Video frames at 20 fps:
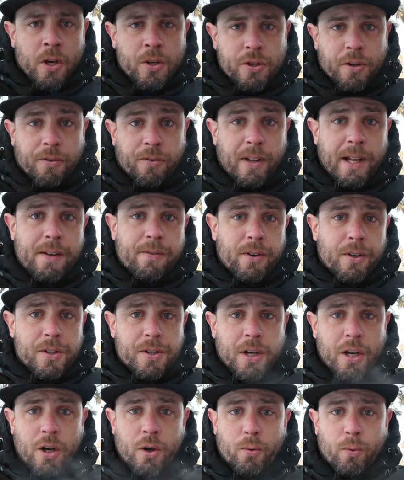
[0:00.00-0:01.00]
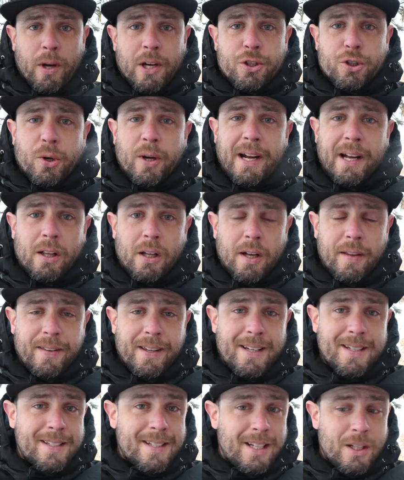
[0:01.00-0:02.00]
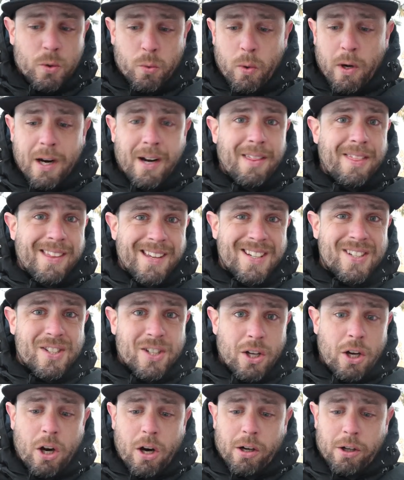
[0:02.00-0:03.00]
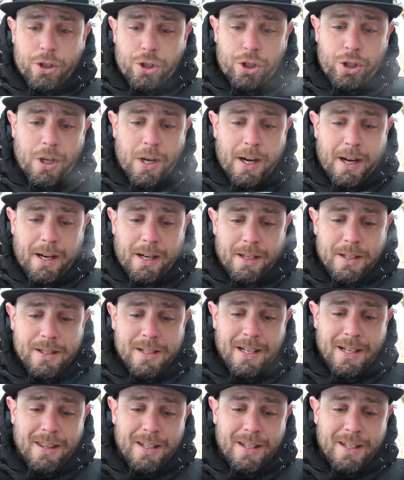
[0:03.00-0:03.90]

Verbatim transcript: So flavors, retrohale on this is where this cigar shines.